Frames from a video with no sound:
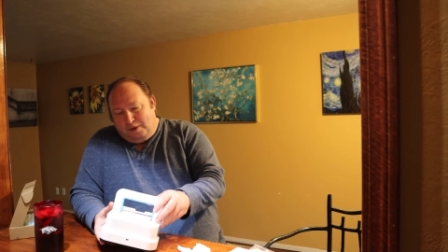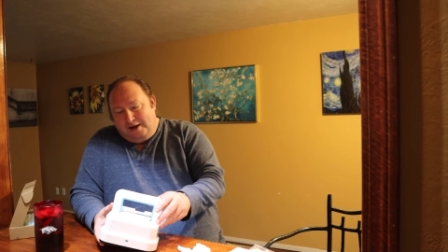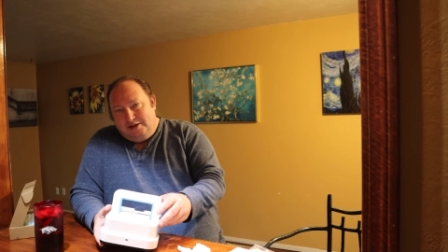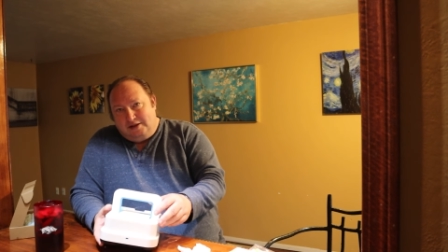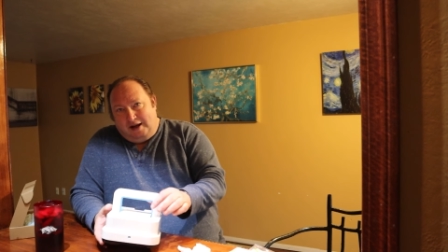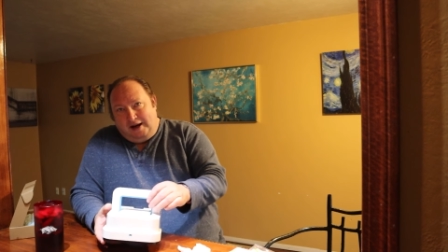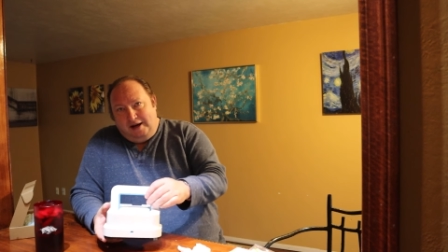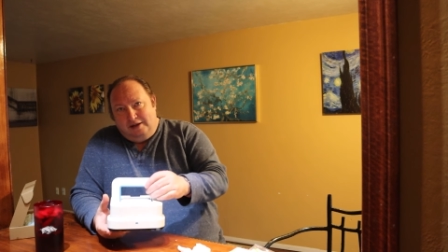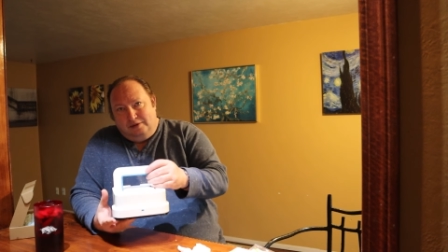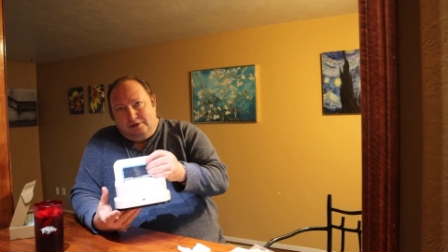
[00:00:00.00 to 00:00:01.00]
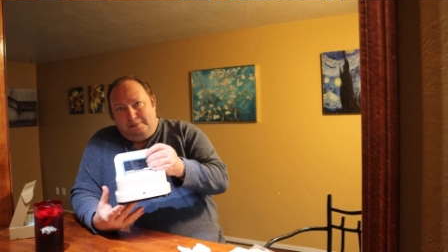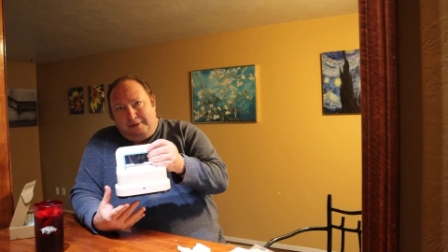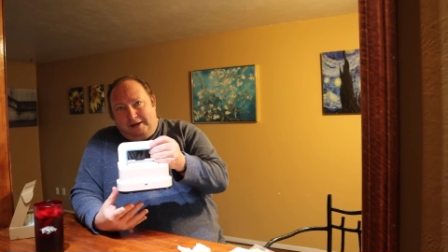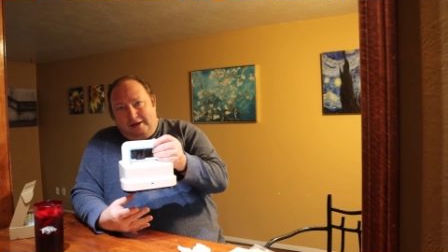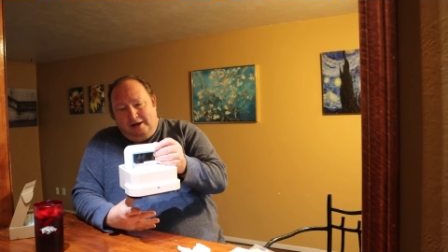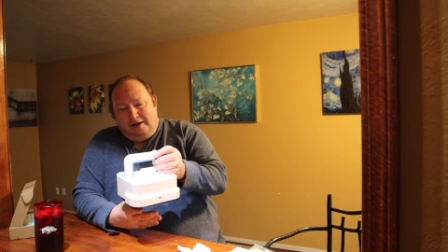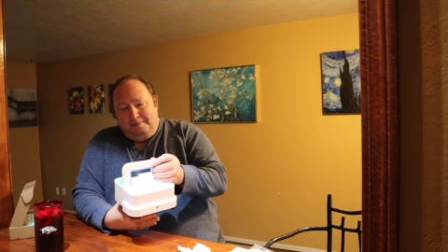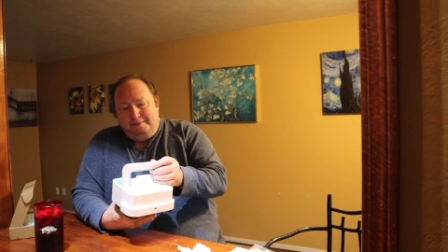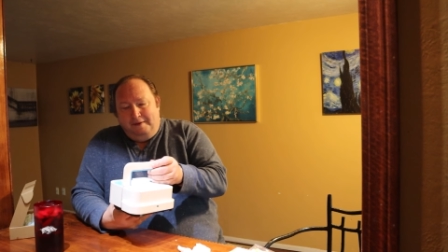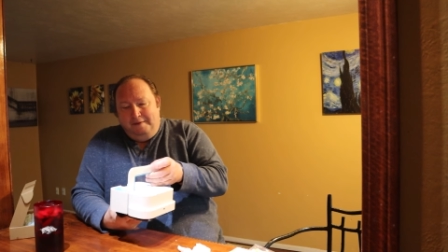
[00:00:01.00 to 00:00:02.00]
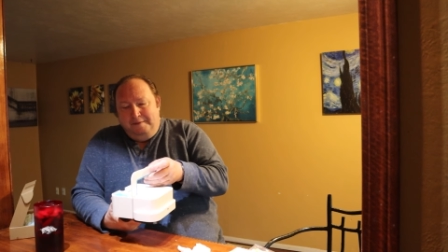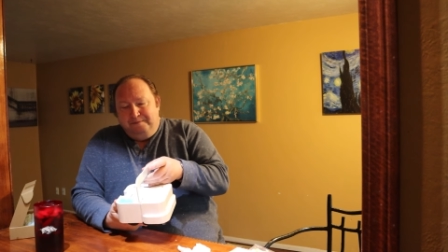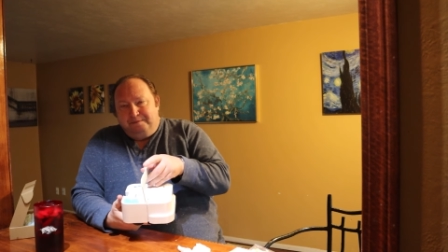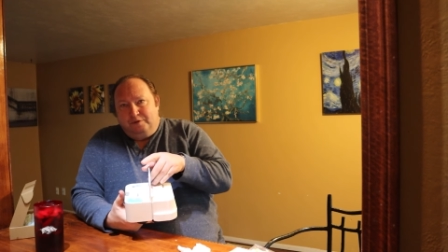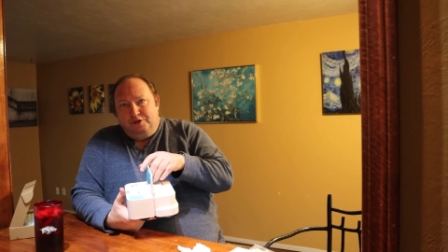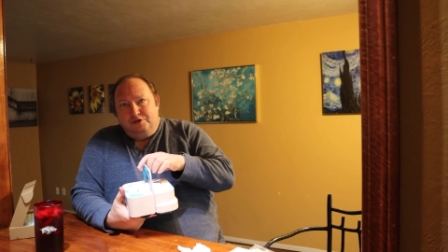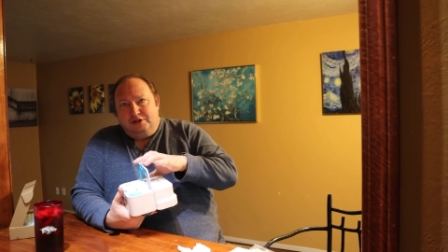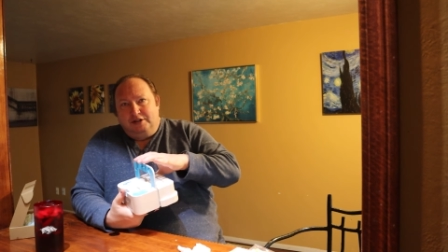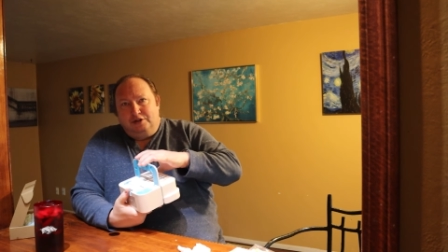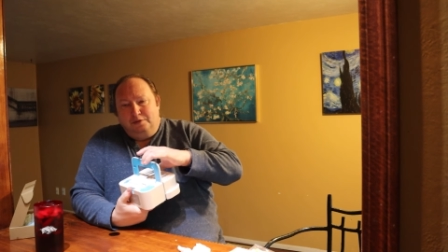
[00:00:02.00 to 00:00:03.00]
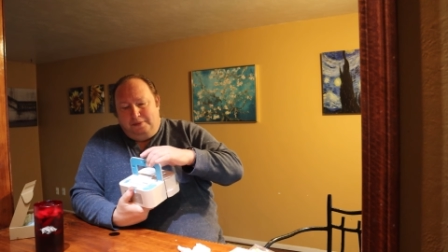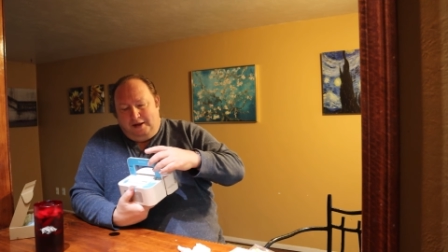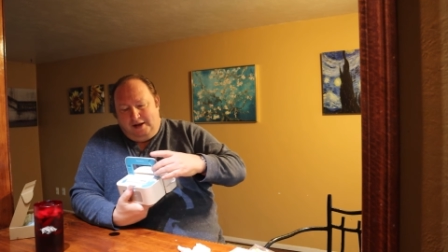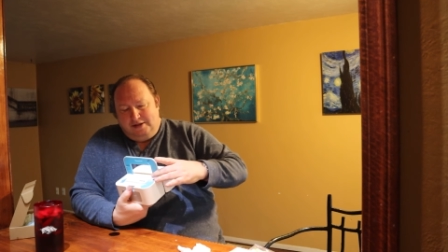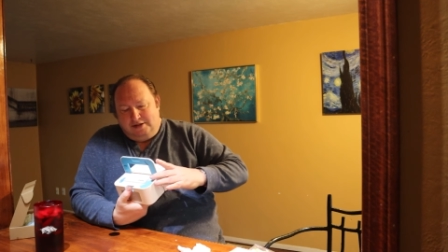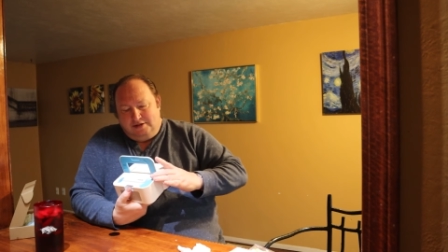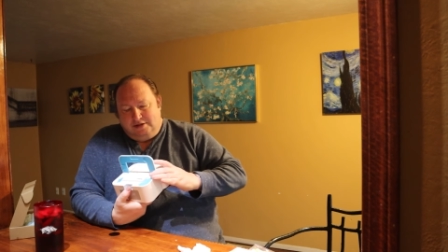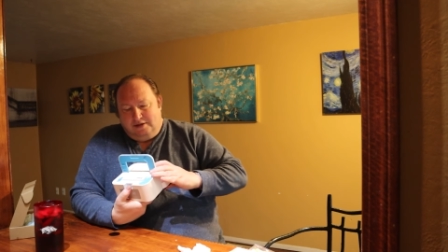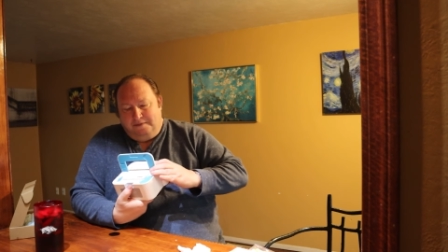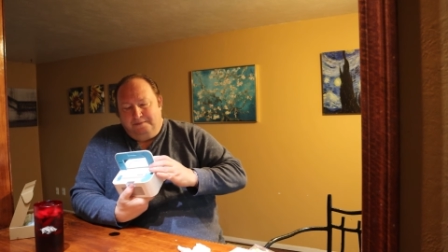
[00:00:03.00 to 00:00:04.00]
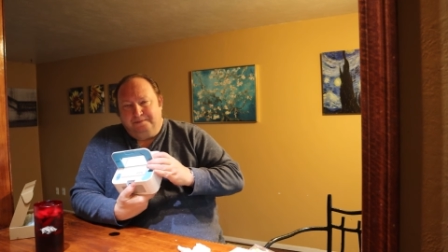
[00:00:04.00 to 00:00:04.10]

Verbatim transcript: raise the handle to pick it up, you see two places.